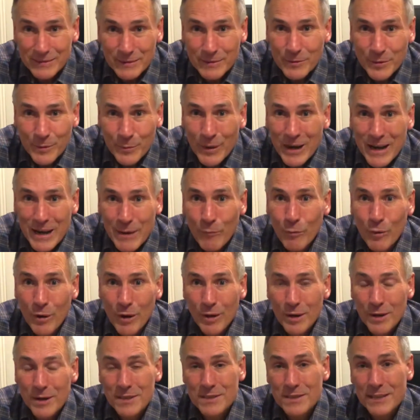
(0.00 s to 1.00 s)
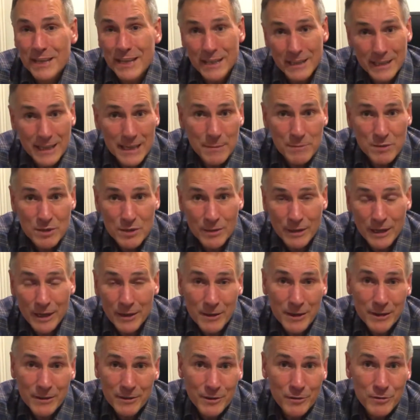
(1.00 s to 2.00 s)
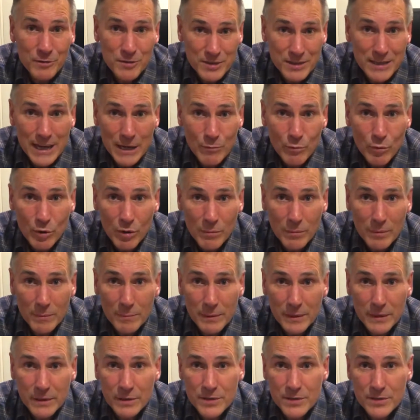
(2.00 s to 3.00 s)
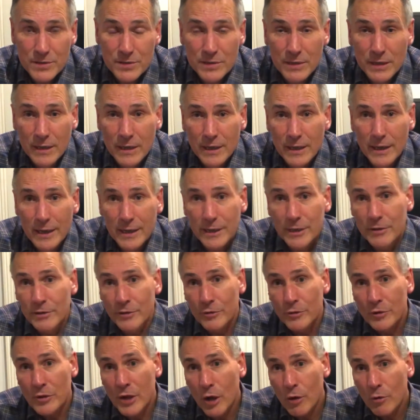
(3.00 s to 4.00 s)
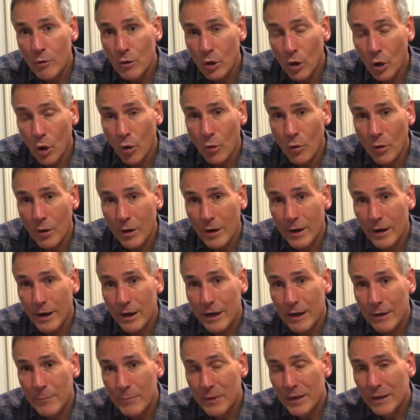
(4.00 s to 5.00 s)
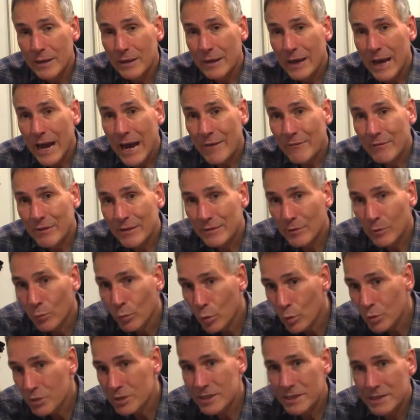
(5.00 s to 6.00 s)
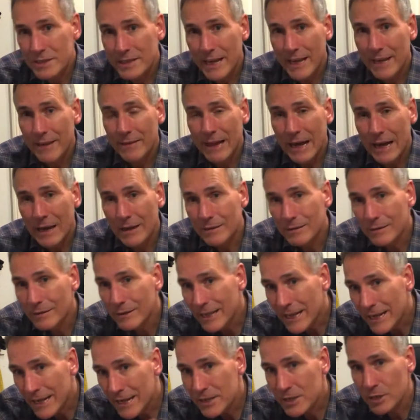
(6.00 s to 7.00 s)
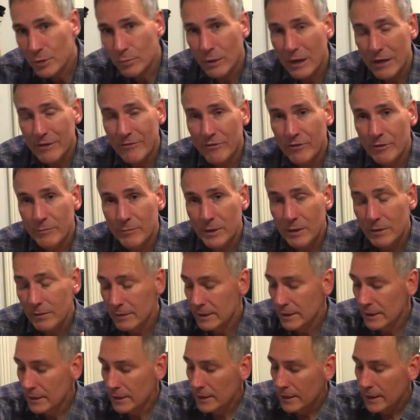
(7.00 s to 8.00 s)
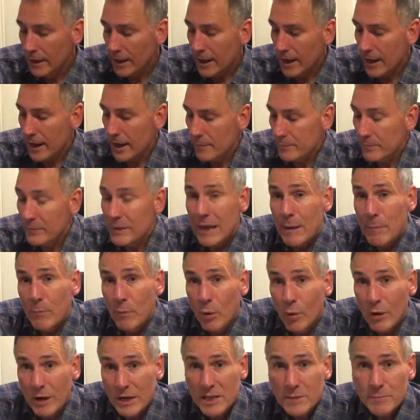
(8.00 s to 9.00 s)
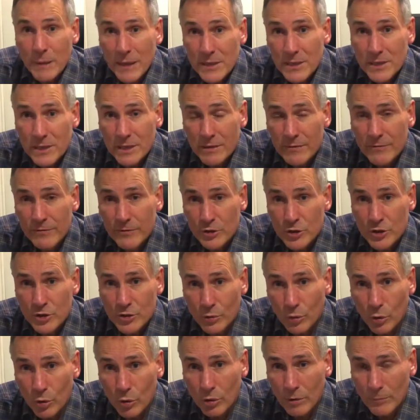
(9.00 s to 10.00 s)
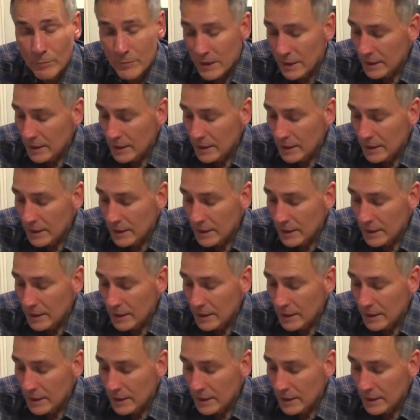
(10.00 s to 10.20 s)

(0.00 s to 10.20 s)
the way it works, it keeps you stay warmer, because you're no longer having the water take that heat away from you. They're more expensive for sure,